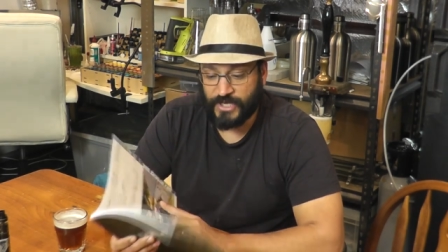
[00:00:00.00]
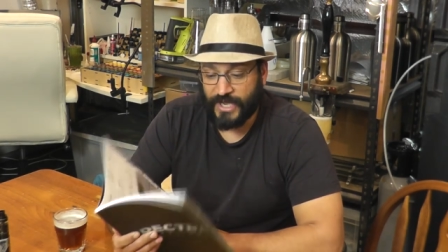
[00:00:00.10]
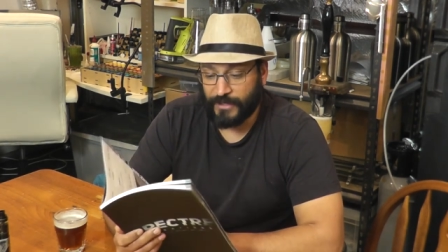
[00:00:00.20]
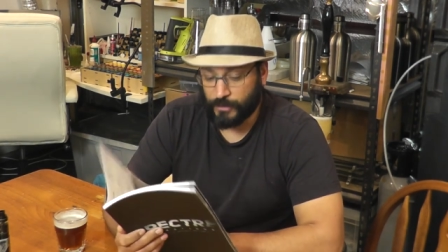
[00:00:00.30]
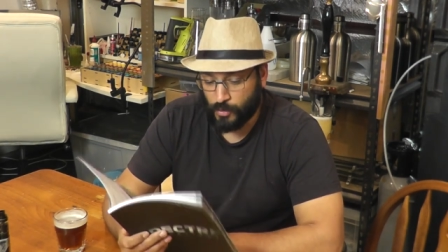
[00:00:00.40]
You
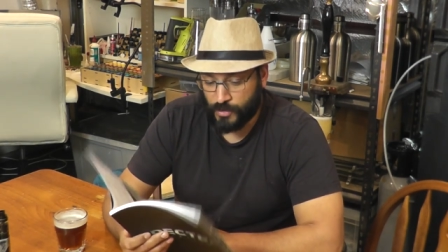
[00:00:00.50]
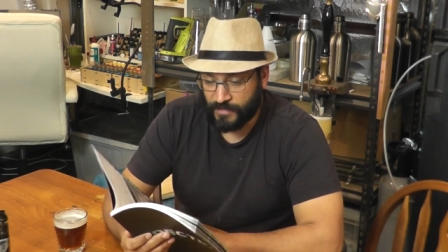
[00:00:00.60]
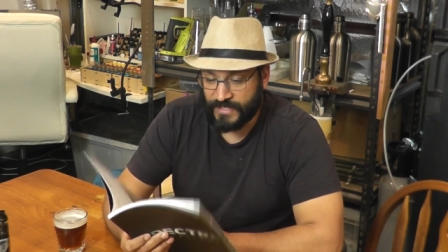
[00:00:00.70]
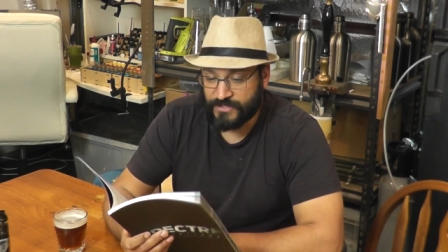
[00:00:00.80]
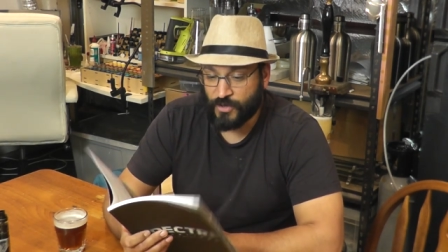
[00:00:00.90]
can't look at
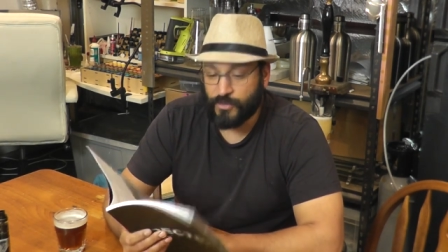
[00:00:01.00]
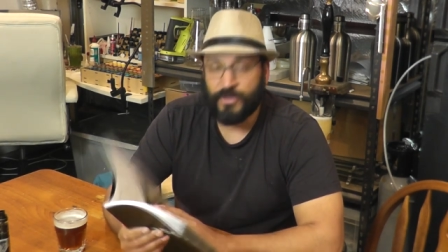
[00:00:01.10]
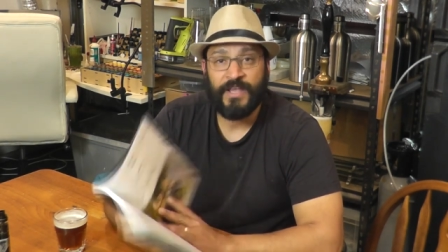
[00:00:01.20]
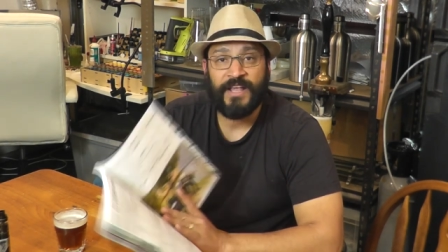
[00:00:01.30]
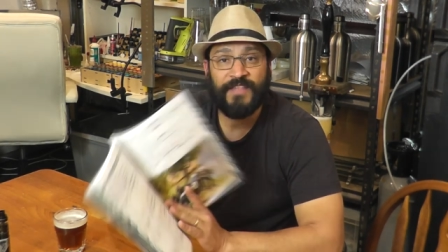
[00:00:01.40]
it. There's no,
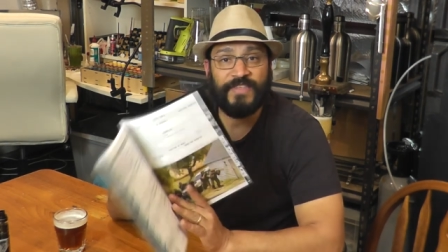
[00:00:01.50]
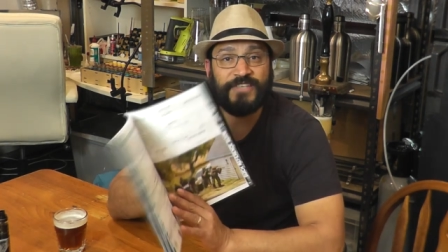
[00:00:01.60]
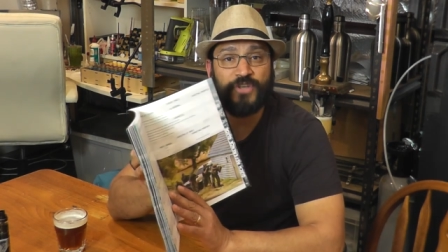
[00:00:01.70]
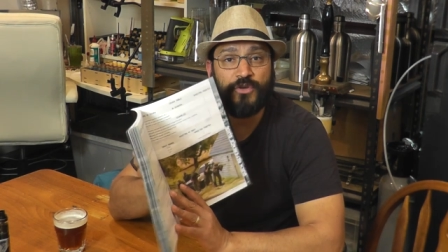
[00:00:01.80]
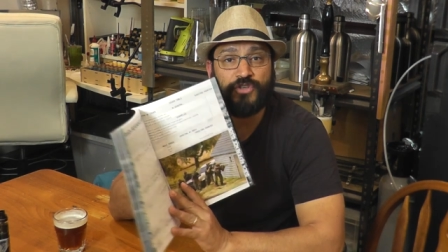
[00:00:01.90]

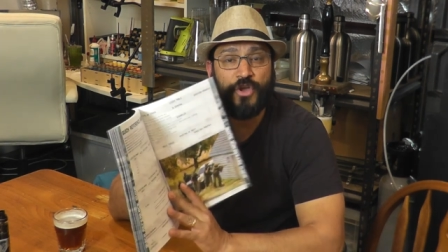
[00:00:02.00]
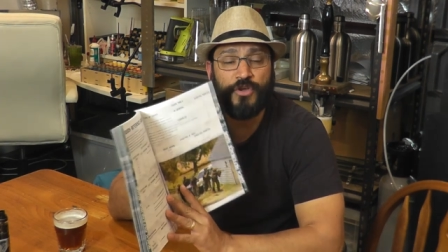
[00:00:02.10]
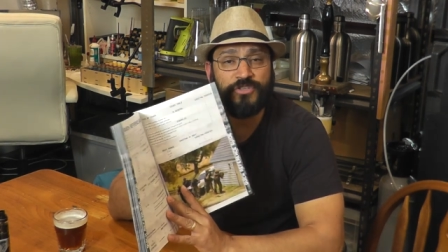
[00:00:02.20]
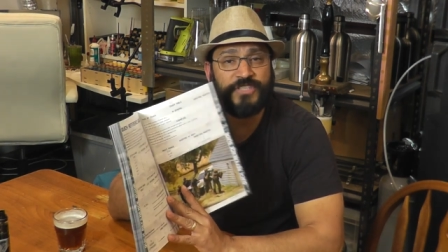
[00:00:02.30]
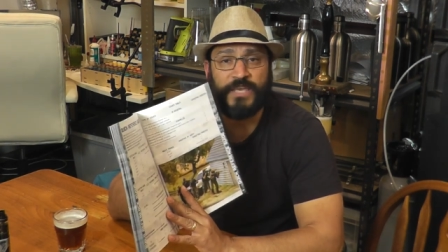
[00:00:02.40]
there's no
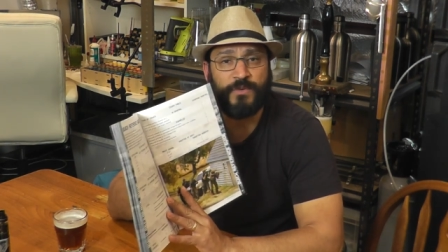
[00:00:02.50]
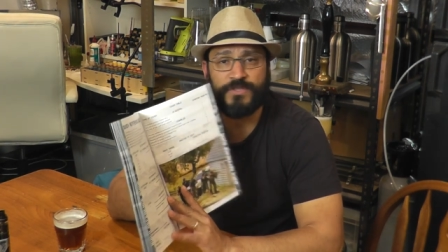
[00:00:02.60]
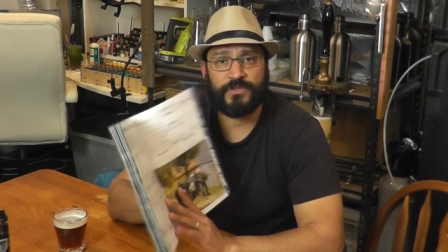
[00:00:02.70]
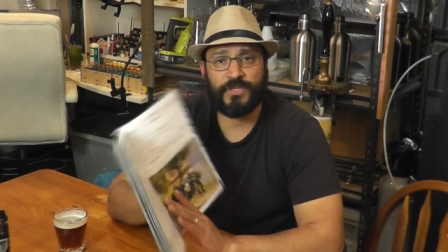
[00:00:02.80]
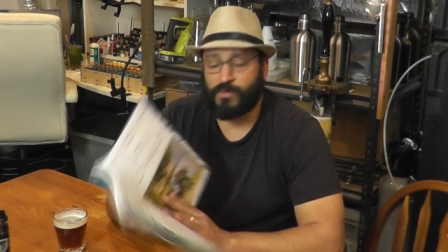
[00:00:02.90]
turn
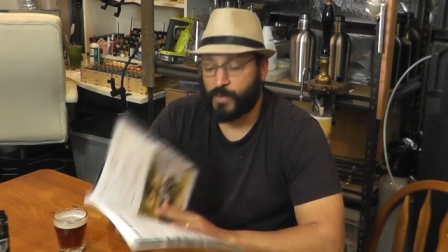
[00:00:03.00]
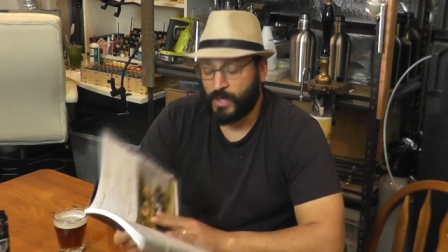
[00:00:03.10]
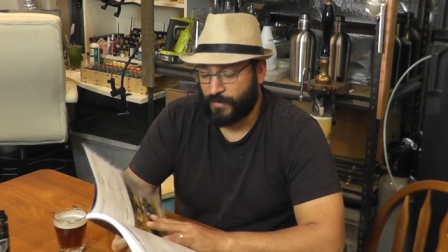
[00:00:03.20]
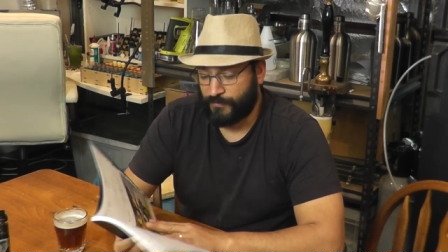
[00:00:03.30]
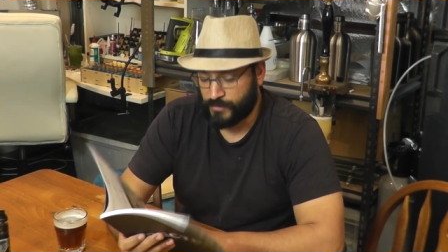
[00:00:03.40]
sequence on the
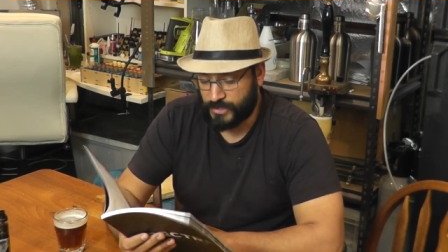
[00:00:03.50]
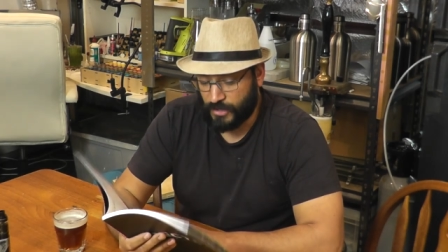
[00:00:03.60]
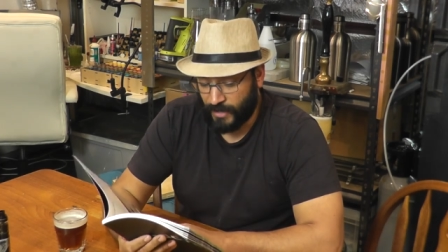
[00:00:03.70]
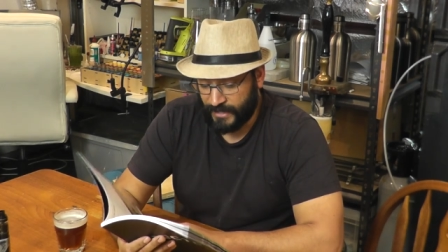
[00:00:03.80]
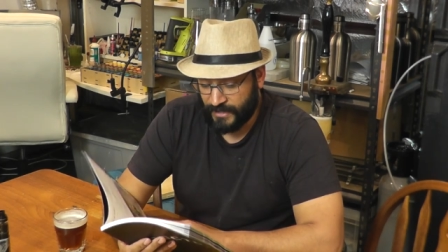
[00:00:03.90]
quick reference
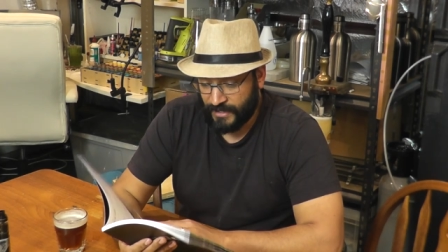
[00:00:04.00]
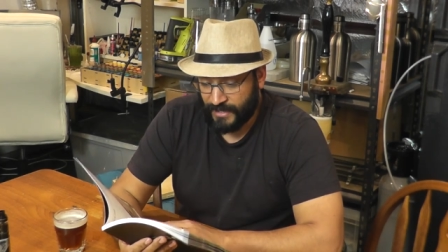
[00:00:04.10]
guide.